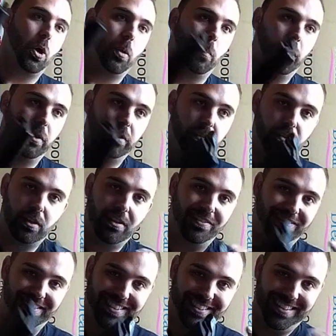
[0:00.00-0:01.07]
But the stuff
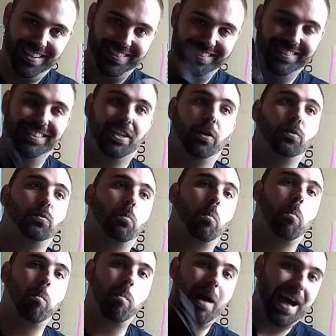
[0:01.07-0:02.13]
that doesn't goes
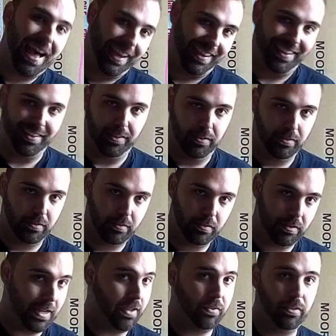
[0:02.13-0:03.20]
back
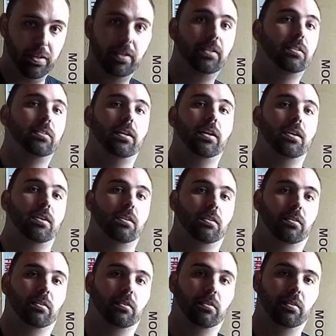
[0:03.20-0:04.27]
down the intake.
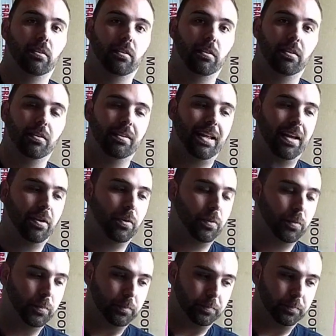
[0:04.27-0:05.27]
Now,